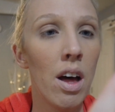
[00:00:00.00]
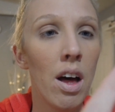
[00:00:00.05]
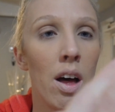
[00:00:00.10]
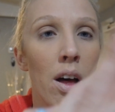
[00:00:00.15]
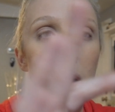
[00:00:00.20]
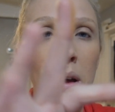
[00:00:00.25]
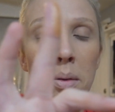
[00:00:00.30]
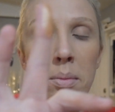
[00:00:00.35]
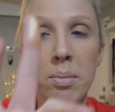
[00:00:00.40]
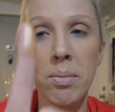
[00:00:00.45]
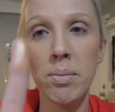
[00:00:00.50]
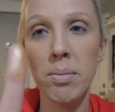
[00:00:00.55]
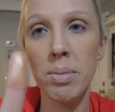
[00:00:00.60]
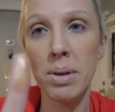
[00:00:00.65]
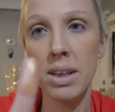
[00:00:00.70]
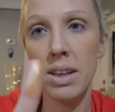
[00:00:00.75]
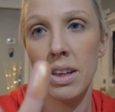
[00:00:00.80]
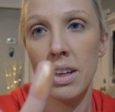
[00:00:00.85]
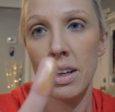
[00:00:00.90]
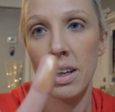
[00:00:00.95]

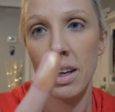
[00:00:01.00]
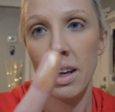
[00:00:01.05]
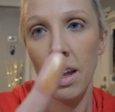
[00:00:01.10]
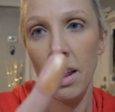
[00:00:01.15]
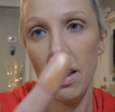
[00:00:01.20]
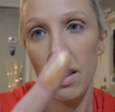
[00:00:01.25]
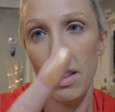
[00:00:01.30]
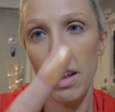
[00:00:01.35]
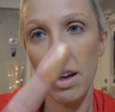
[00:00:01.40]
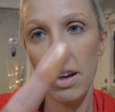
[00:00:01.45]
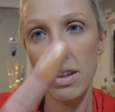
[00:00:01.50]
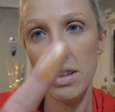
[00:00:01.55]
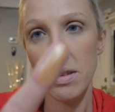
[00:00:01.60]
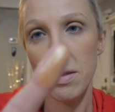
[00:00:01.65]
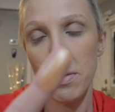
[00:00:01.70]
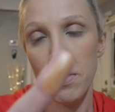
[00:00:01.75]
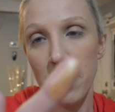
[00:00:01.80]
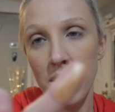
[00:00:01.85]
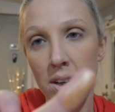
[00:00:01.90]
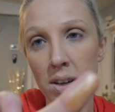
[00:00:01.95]
but look, that
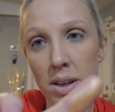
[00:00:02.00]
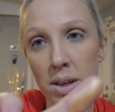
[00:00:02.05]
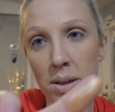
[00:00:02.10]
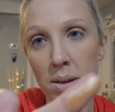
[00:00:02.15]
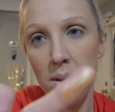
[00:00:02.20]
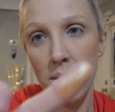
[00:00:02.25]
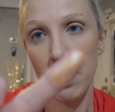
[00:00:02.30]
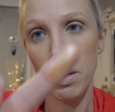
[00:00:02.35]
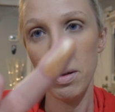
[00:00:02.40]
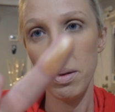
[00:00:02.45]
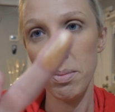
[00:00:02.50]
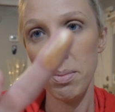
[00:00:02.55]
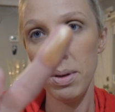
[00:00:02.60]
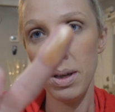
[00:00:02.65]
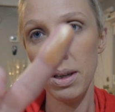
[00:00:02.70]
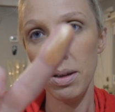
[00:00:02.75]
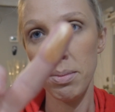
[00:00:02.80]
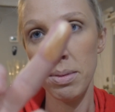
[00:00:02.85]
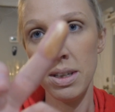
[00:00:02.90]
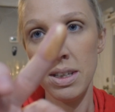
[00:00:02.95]
is very
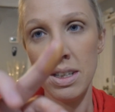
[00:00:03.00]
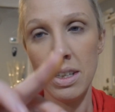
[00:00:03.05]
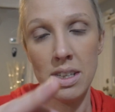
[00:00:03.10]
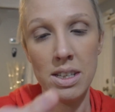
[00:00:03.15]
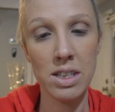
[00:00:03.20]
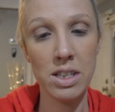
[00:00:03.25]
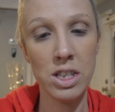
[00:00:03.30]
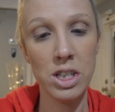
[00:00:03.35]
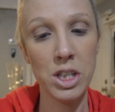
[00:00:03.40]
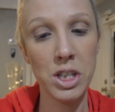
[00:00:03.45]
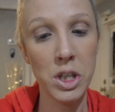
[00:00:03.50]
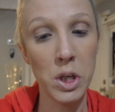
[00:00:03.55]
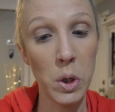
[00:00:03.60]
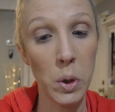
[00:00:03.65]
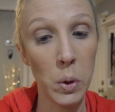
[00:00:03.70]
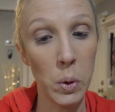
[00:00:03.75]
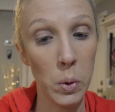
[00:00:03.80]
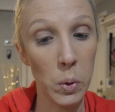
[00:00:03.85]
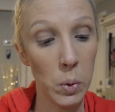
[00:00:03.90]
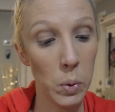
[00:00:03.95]
pigmented.
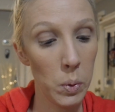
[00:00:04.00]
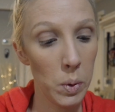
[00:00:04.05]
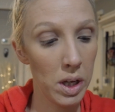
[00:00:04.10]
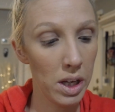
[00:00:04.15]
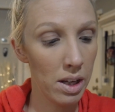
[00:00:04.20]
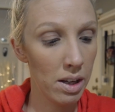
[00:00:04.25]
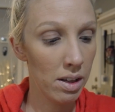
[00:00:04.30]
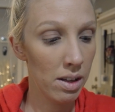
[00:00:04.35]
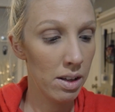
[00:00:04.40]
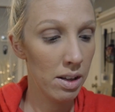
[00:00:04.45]
So,